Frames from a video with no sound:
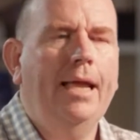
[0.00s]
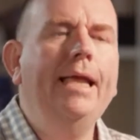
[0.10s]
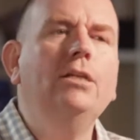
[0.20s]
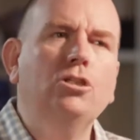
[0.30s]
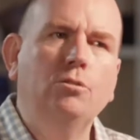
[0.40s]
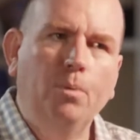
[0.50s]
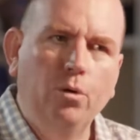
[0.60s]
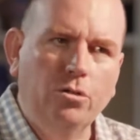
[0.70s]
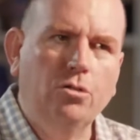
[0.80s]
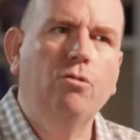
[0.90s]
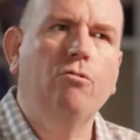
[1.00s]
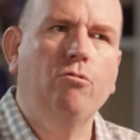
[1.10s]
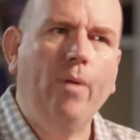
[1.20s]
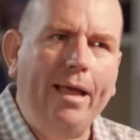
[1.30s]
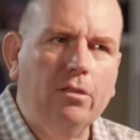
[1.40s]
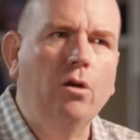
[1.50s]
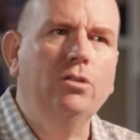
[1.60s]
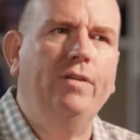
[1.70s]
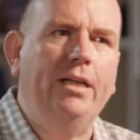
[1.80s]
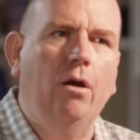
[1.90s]
Interspersed throughout
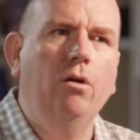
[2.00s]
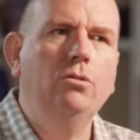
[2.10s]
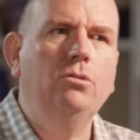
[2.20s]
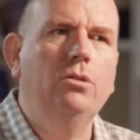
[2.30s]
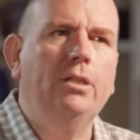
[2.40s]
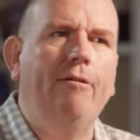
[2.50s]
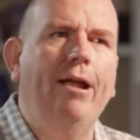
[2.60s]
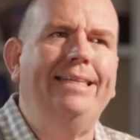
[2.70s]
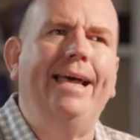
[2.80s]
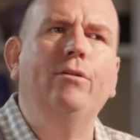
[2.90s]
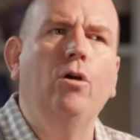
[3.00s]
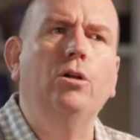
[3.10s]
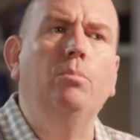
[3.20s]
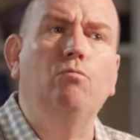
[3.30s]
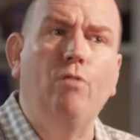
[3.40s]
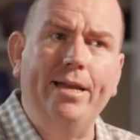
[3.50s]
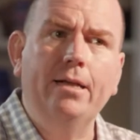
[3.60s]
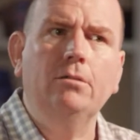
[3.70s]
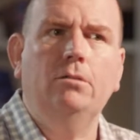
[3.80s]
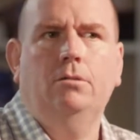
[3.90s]
those videos, there are downloadable
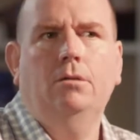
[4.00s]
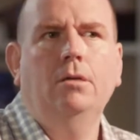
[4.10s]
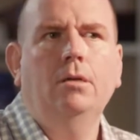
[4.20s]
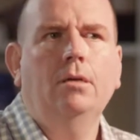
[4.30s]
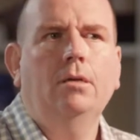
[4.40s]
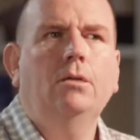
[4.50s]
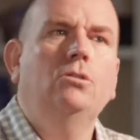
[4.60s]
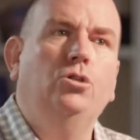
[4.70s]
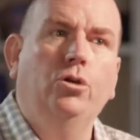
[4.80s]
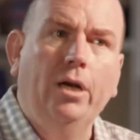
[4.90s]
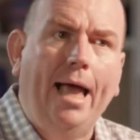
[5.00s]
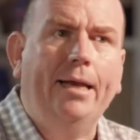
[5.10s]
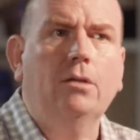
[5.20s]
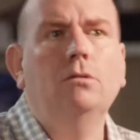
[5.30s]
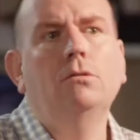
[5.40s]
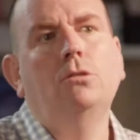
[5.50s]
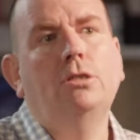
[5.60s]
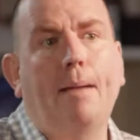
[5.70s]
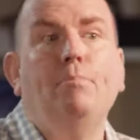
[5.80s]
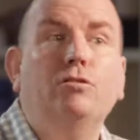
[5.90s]
readings, journal articles,
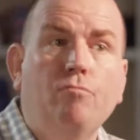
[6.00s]
chapters